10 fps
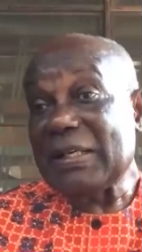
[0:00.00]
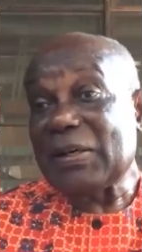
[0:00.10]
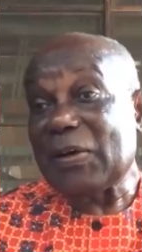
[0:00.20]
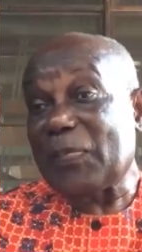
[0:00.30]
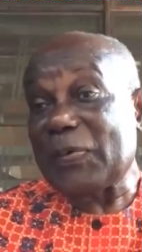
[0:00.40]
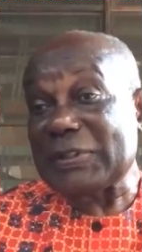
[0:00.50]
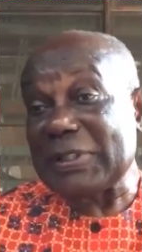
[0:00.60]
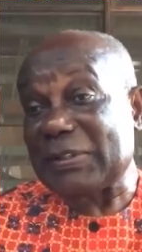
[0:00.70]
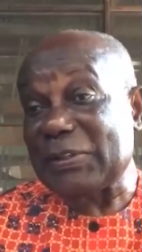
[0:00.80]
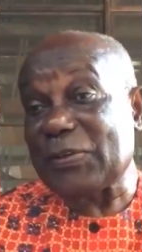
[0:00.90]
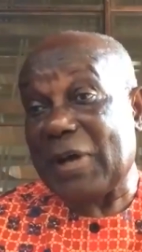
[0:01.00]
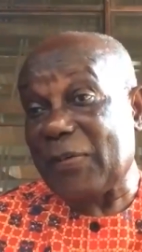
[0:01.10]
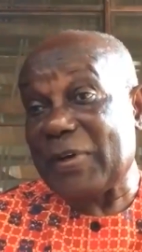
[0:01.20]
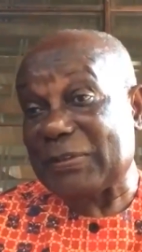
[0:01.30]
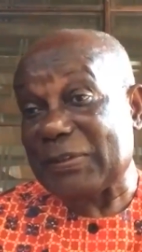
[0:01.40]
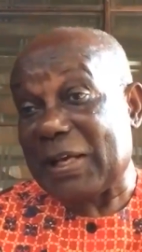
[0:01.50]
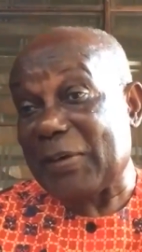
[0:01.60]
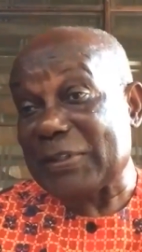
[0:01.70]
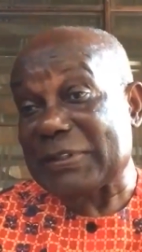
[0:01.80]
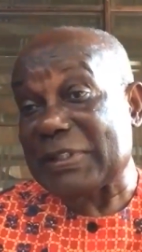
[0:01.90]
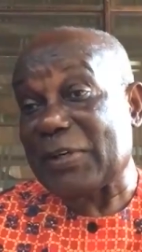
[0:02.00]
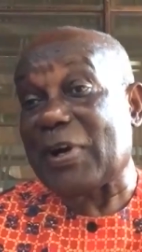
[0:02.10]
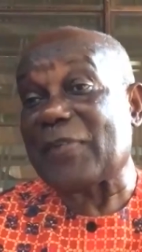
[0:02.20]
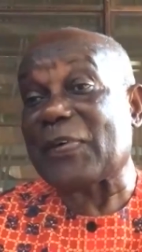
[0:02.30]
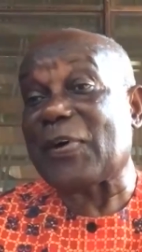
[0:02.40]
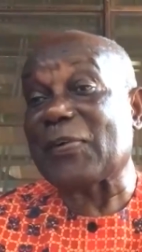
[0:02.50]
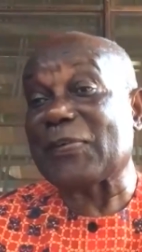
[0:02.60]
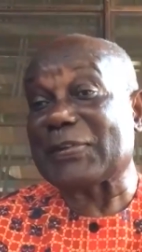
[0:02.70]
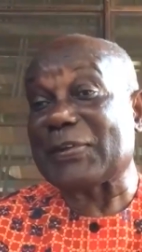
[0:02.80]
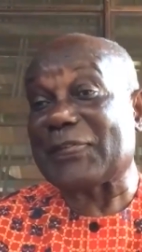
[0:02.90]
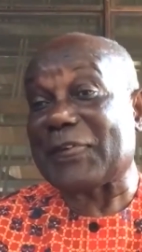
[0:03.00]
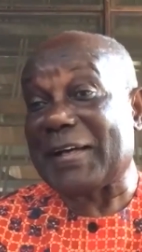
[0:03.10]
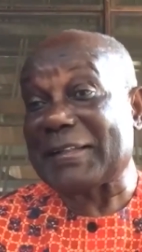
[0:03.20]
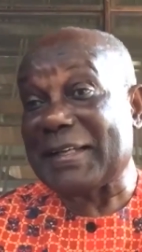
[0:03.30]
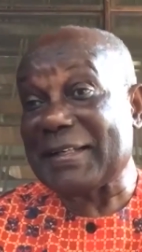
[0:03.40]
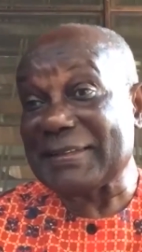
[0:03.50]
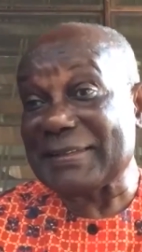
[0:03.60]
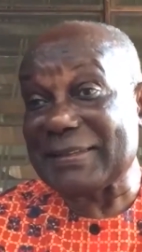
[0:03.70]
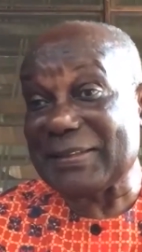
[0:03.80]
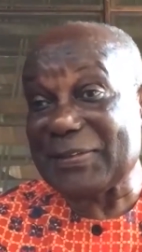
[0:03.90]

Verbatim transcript: opposite you, I went. To, I was in Akuafo Hall with your father, you mm-hmm. know,